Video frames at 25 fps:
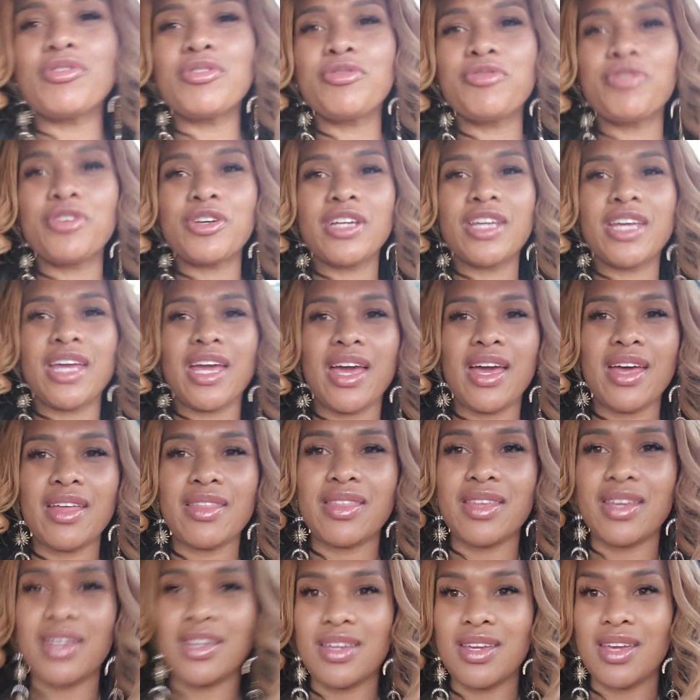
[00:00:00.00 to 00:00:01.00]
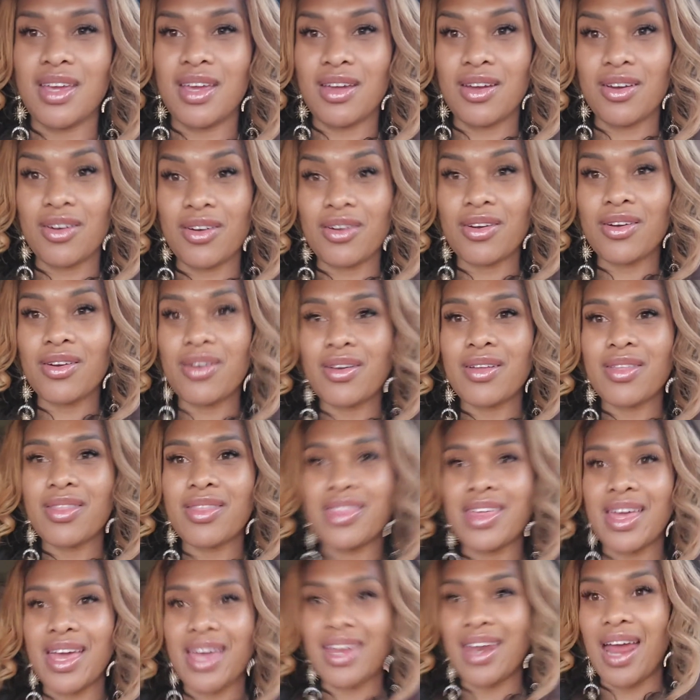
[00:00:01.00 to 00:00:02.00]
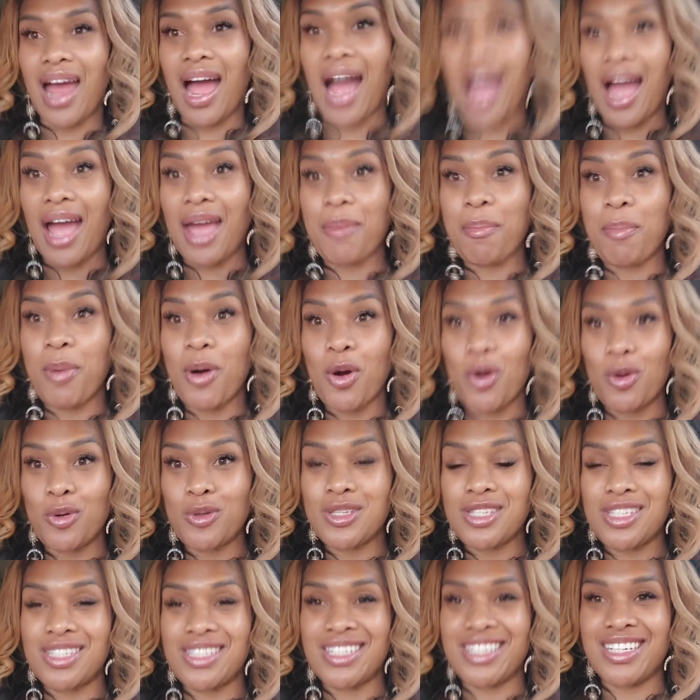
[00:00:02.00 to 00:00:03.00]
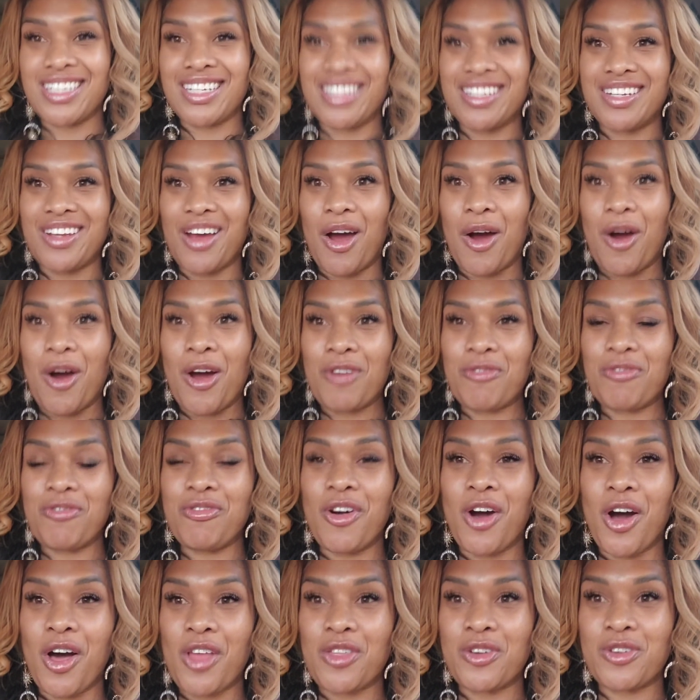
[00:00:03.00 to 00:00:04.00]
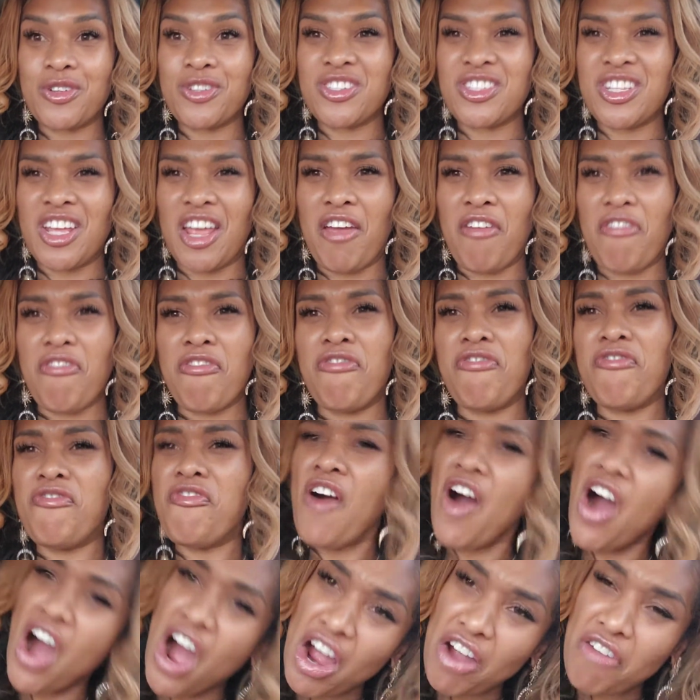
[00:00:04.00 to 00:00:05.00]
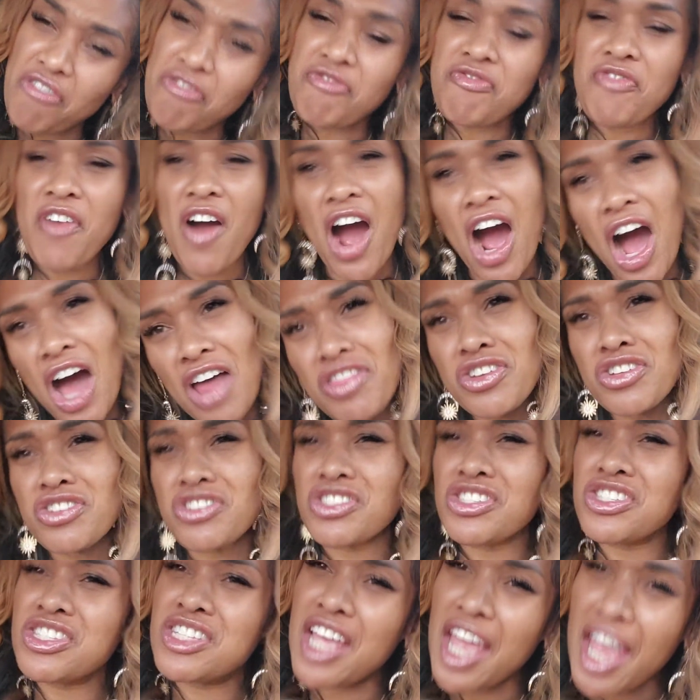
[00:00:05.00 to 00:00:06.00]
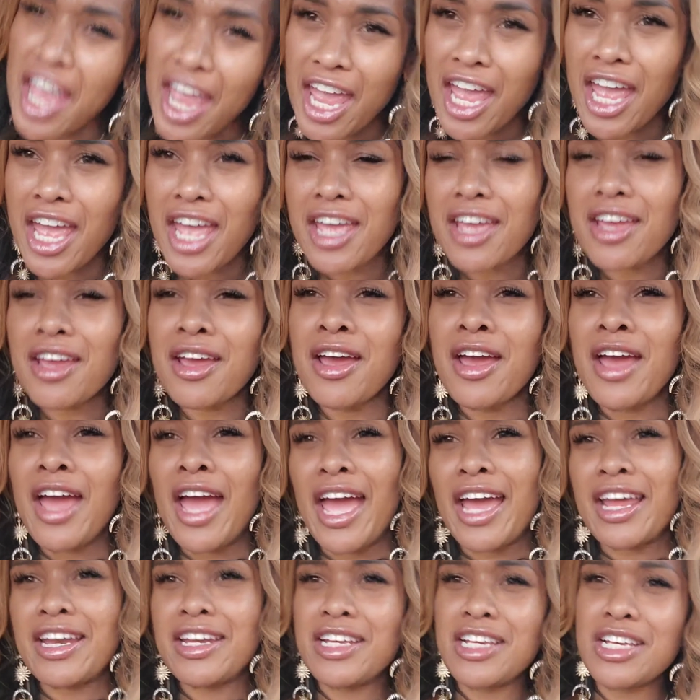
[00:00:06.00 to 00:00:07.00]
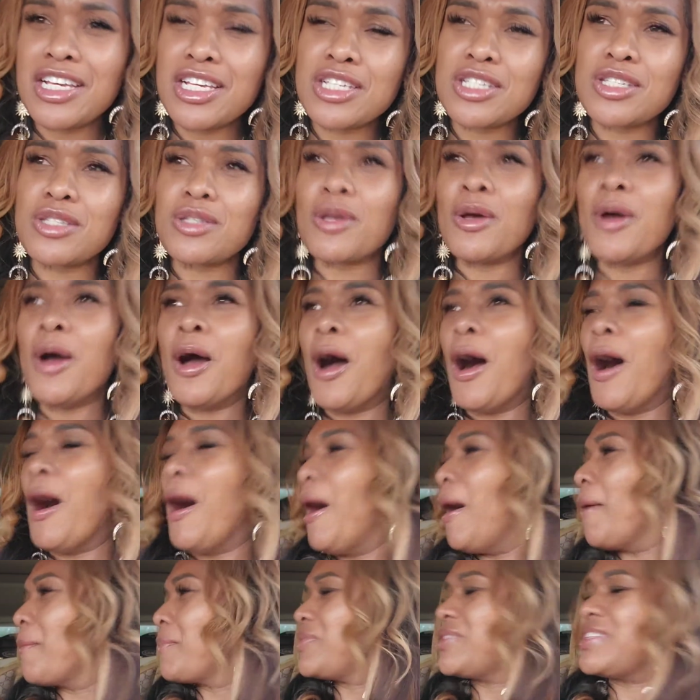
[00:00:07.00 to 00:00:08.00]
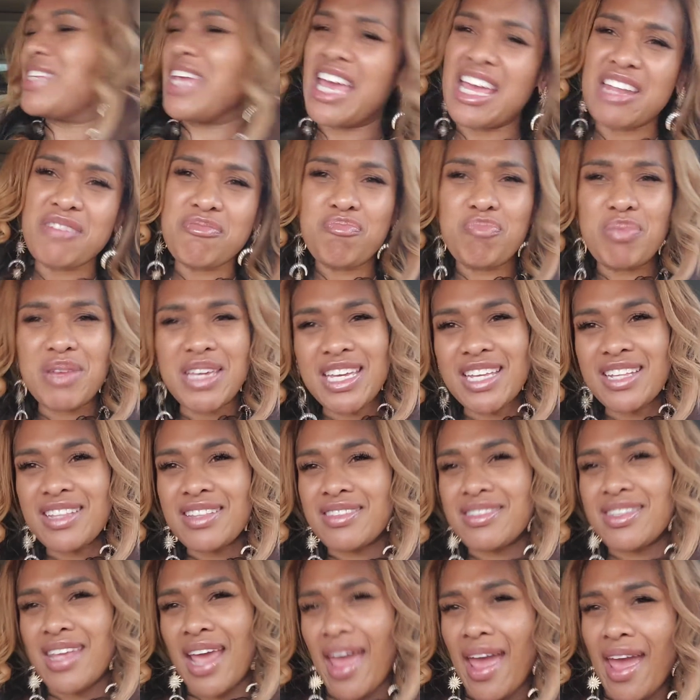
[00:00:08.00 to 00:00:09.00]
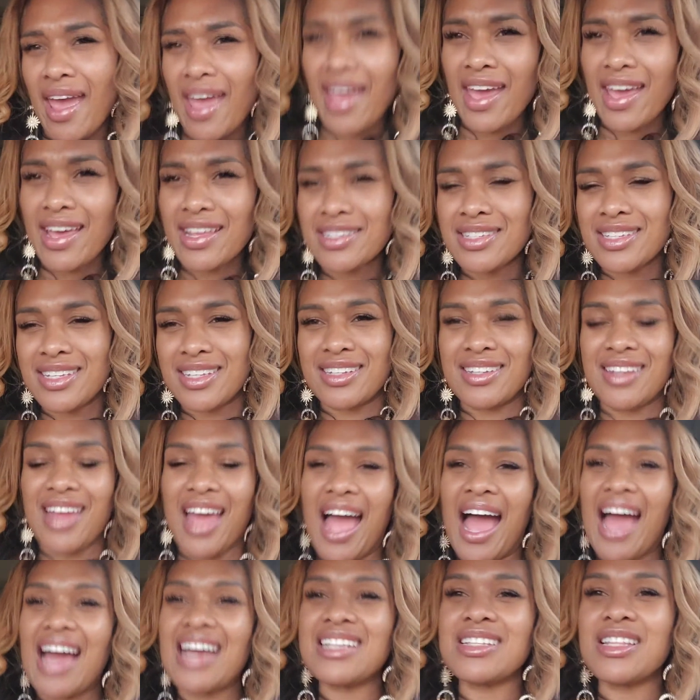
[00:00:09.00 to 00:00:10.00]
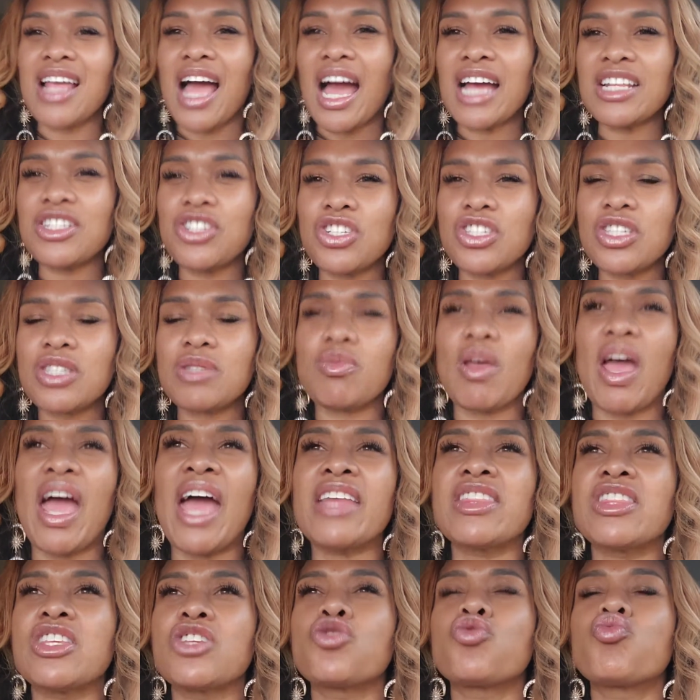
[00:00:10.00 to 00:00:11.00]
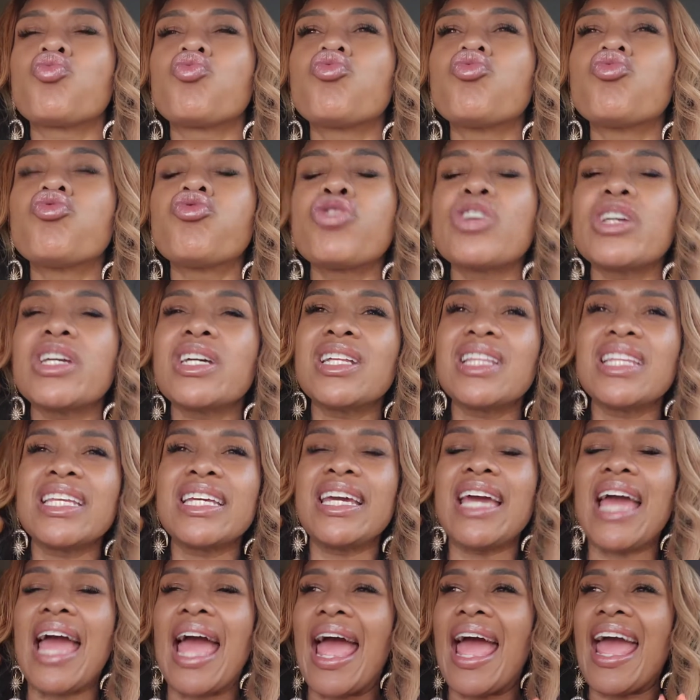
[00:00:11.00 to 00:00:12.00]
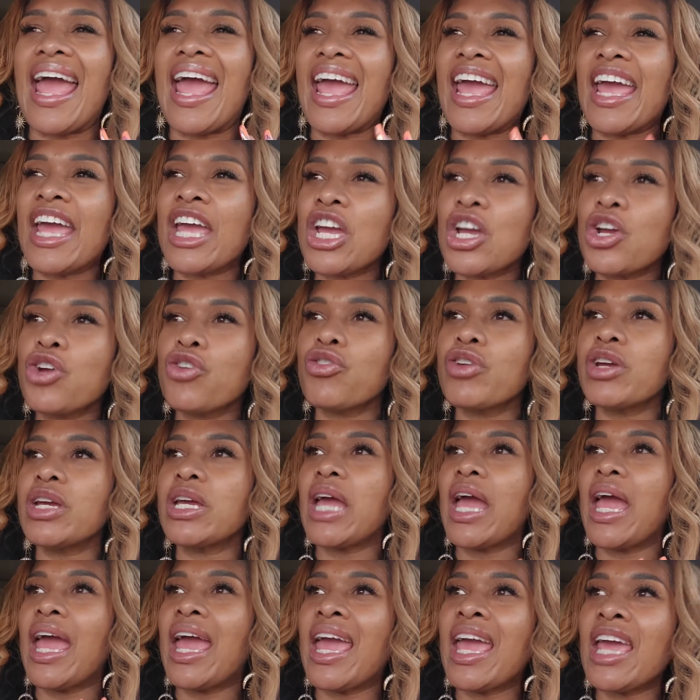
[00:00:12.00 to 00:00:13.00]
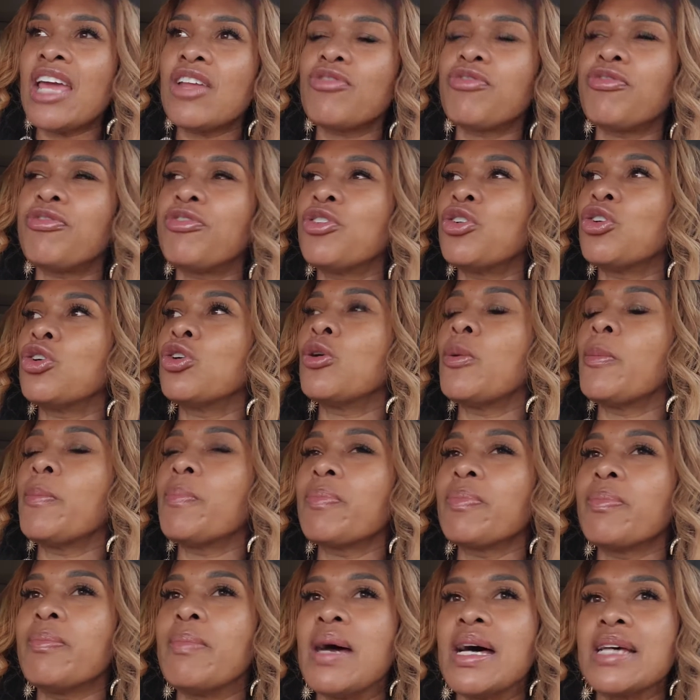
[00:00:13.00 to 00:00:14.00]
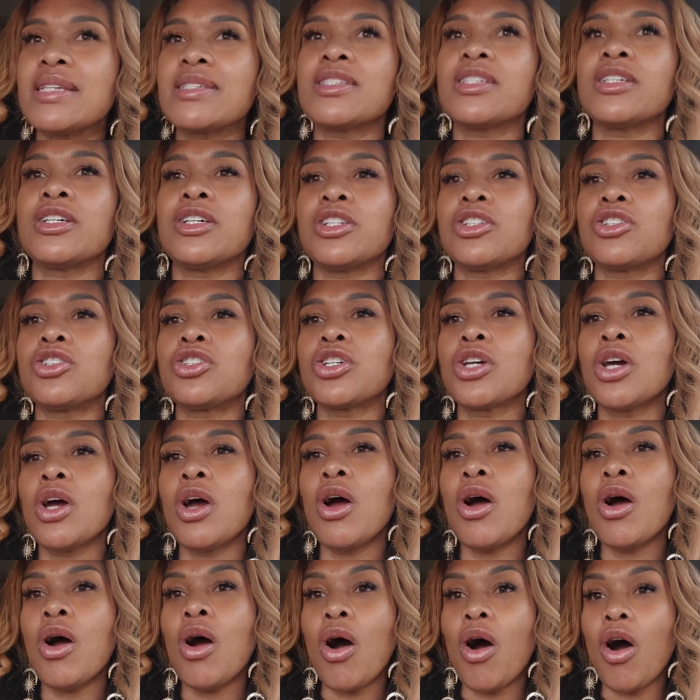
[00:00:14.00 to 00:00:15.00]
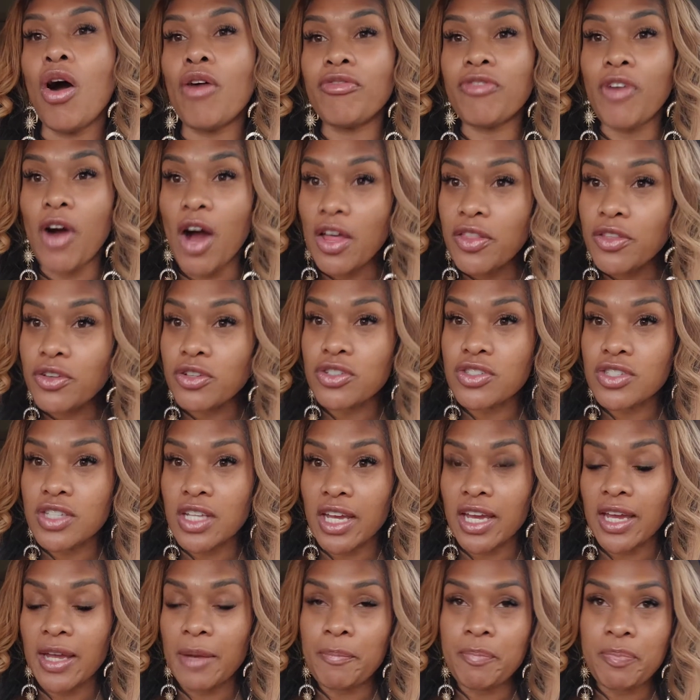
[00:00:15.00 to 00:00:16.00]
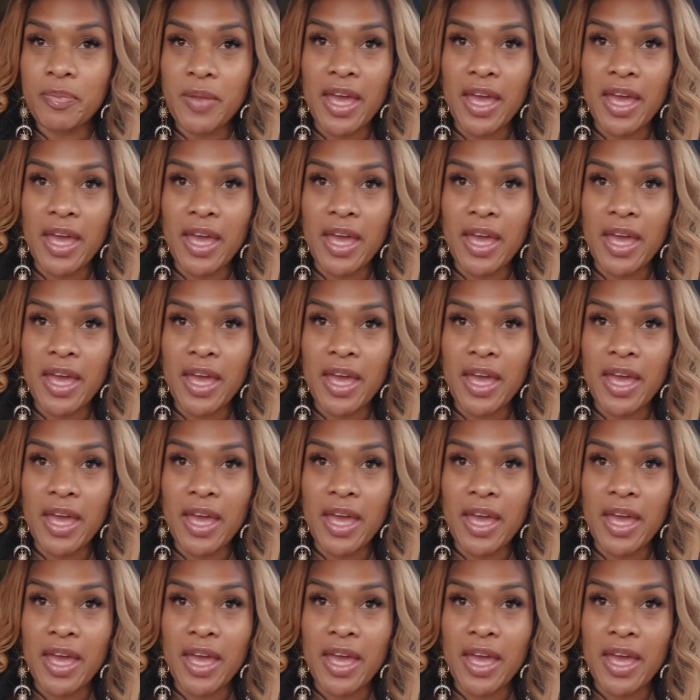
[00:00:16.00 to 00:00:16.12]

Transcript: forget the year that I posted on Father's Day, fuck Father's Day and these deadbeat dads, and I just had this really angry, hateful message on Father's Day.